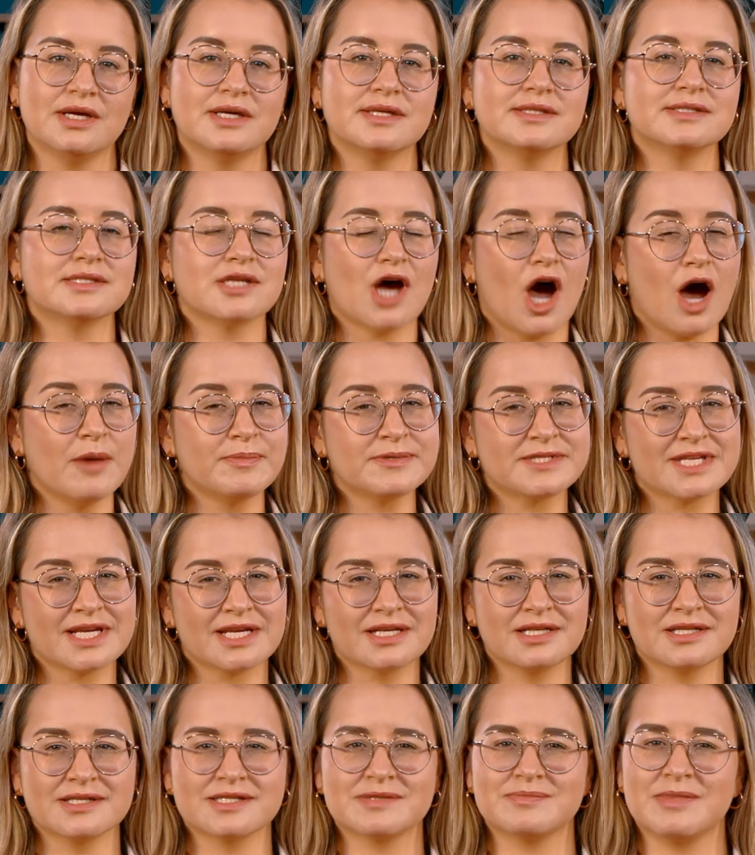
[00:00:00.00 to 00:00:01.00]
Top
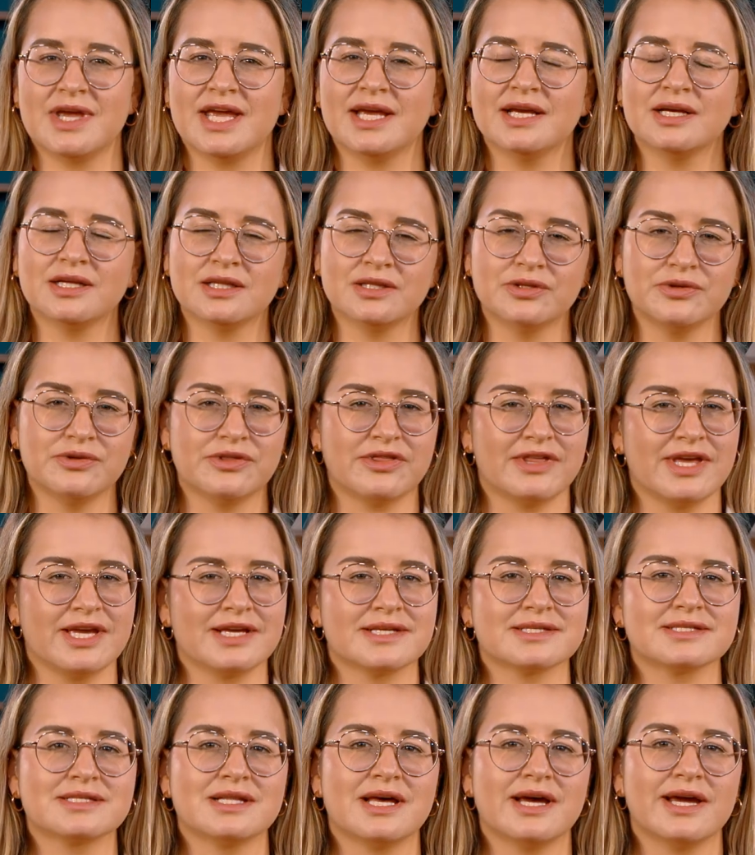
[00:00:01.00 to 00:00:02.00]
signals may include
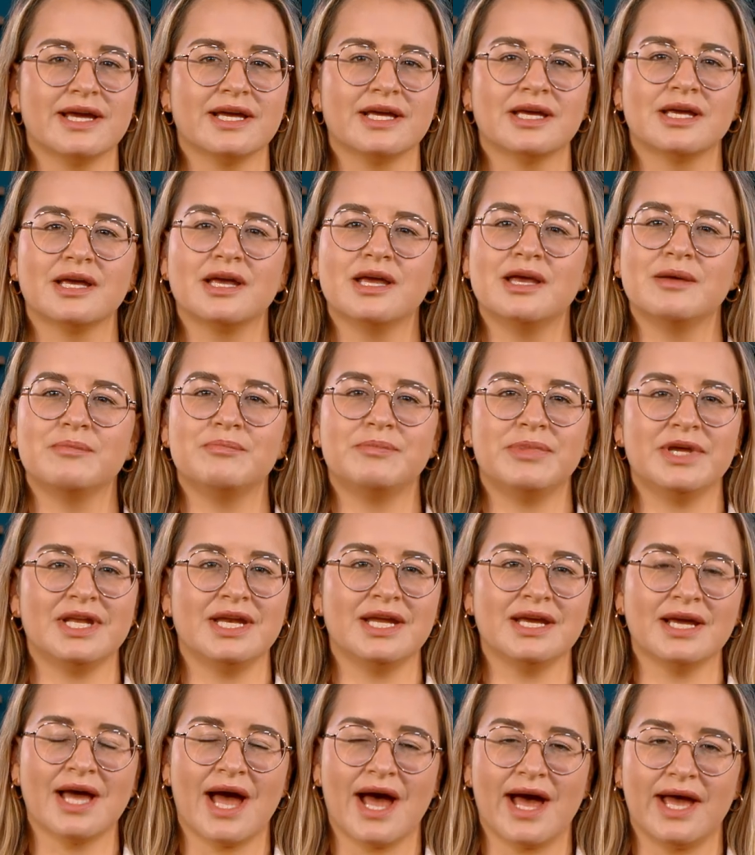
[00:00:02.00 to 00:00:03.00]
things like
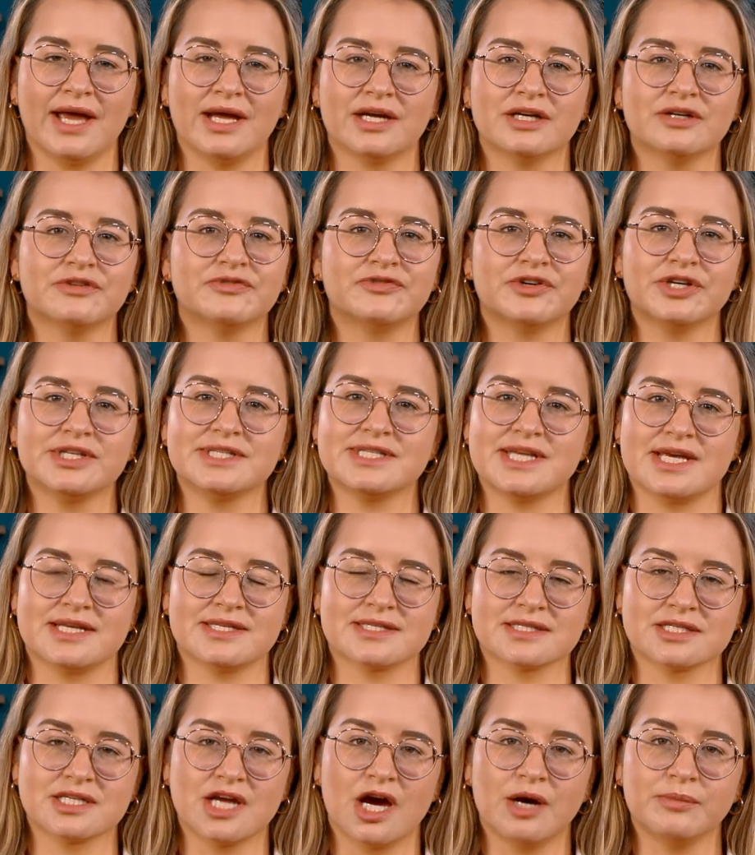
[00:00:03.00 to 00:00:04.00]
bidding higher for
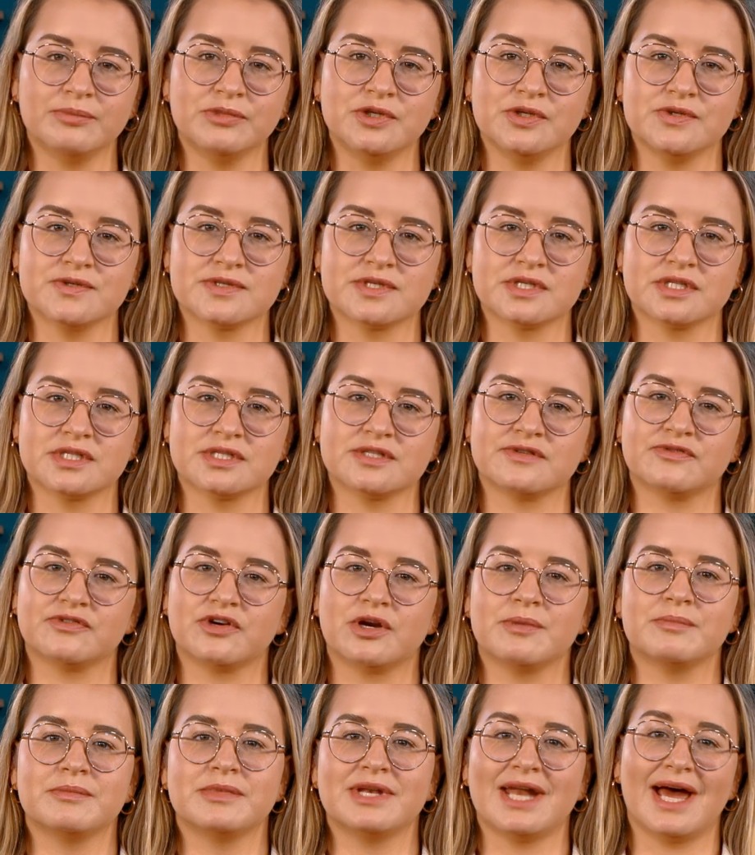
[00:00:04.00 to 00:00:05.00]
desktop users
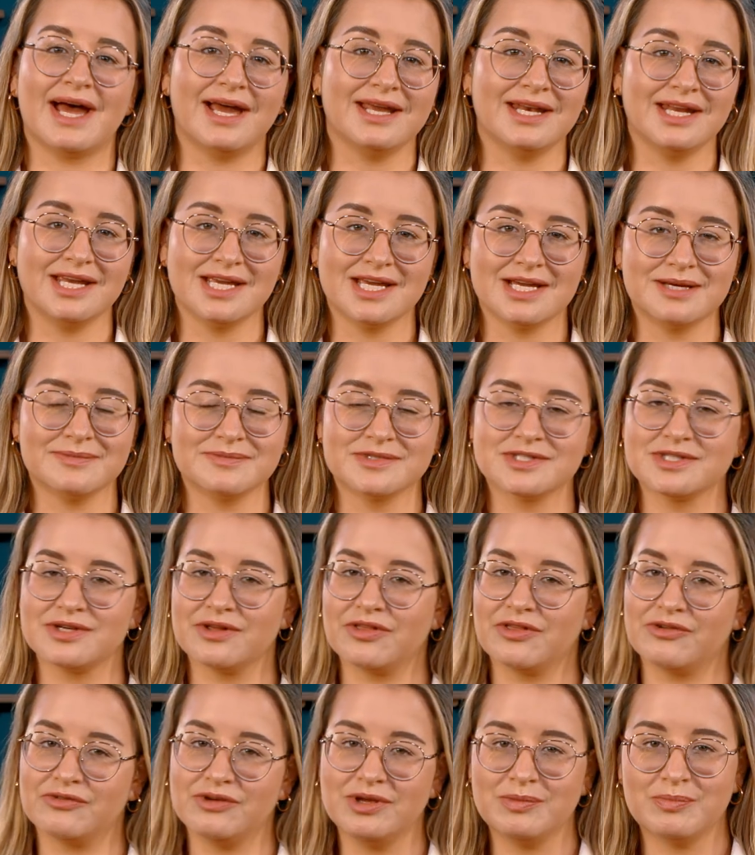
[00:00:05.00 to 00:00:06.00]
from 9 a.m. till
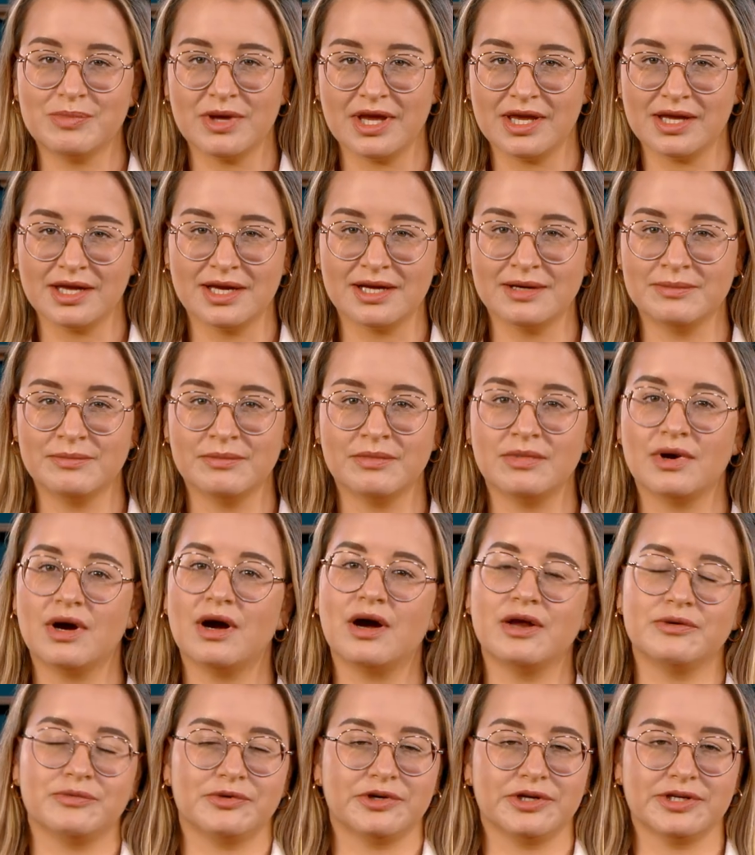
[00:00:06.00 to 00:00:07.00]
3 p.m.
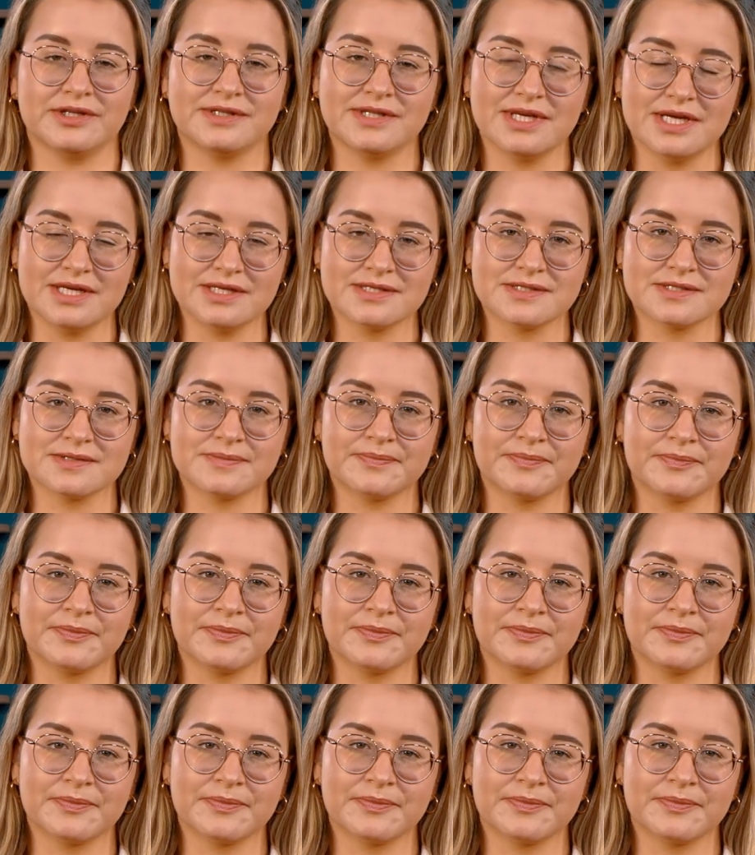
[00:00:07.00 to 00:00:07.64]
on workdays.